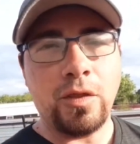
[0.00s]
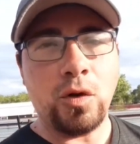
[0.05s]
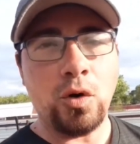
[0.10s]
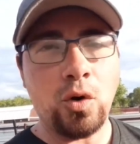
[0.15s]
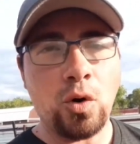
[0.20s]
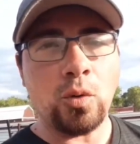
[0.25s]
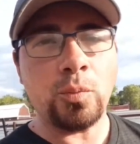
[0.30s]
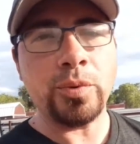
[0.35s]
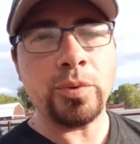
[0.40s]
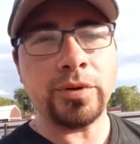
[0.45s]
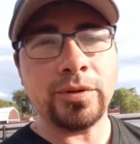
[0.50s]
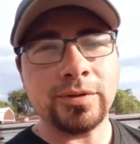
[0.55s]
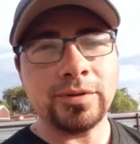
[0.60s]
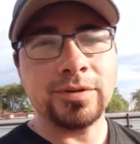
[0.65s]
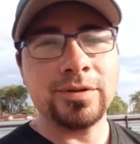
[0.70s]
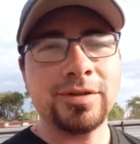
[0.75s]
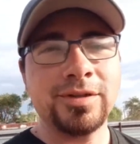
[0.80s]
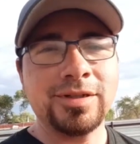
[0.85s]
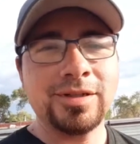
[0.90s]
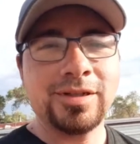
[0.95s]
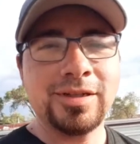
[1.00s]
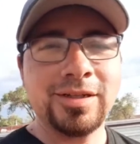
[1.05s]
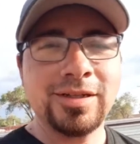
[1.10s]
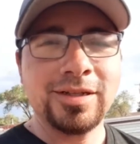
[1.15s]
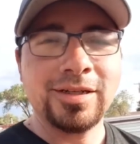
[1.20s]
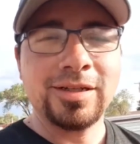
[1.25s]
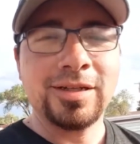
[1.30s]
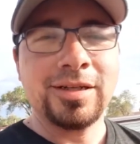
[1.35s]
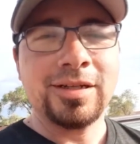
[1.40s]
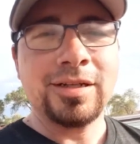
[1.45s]
they're open
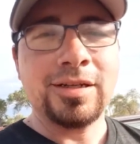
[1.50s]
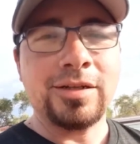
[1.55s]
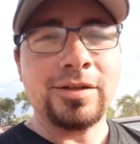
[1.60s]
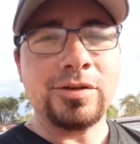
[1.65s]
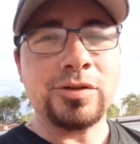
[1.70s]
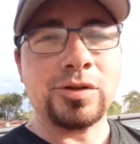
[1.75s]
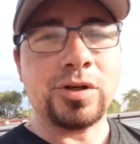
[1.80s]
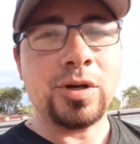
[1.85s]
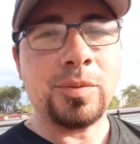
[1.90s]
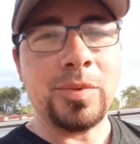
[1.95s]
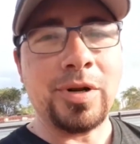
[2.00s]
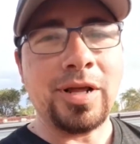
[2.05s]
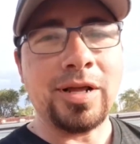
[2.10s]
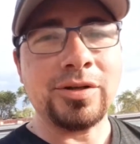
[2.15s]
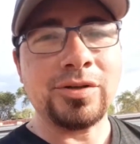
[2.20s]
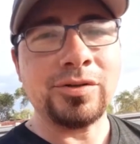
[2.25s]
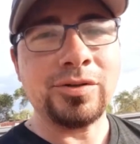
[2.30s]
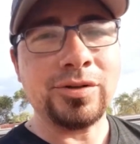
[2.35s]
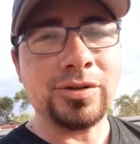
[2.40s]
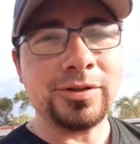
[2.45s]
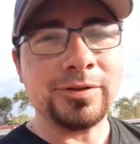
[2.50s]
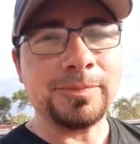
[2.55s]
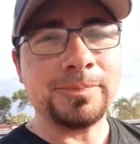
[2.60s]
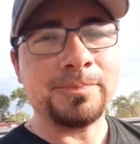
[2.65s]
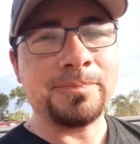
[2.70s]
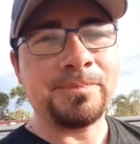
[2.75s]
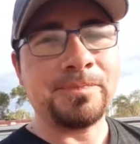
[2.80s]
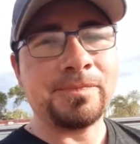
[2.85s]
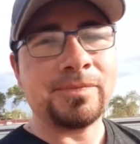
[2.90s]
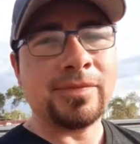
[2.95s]
just coming at you um,
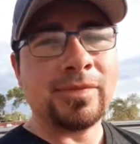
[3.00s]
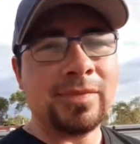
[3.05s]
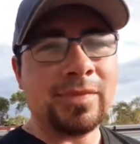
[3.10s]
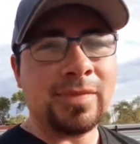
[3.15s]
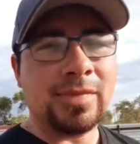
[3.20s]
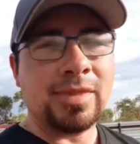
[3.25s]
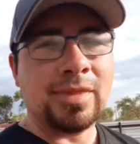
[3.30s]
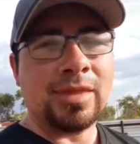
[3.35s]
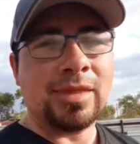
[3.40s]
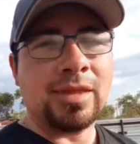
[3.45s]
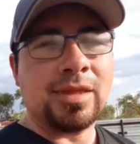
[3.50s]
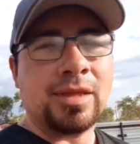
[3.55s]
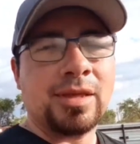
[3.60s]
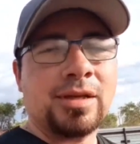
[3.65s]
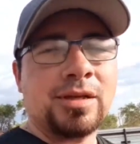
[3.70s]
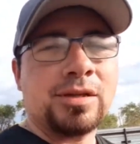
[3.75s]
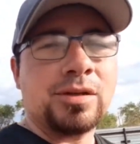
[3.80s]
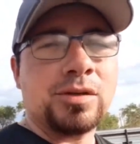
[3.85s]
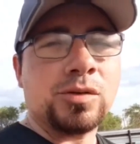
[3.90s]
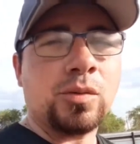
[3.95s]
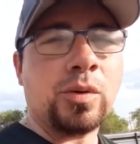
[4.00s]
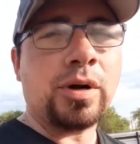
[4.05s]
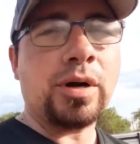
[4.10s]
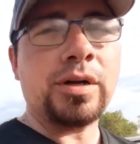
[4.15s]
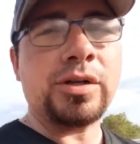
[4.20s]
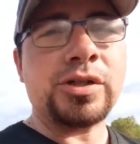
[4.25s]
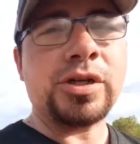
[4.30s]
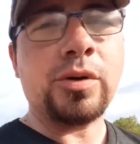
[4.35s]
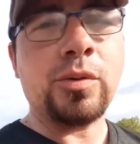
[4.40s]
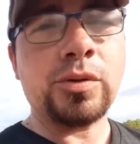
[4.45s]
just wanted to
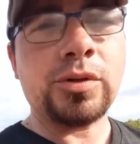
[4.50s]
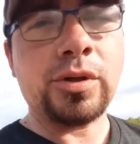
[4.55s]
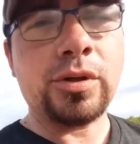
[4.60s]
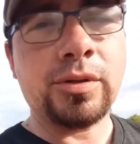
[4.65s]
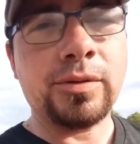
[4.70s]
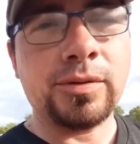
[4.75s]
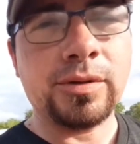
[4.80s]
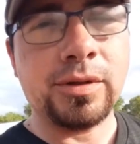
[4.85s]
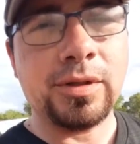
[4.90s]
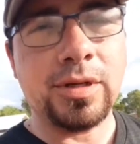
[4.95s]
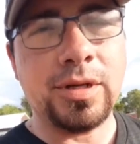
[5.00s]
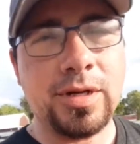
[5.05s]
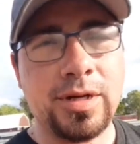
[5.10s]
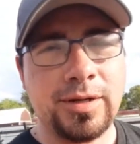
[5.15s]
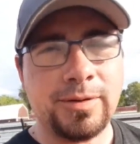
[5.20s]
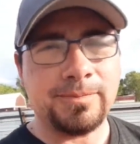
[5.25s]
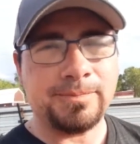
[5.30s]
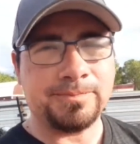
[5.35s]
share with y'all uh,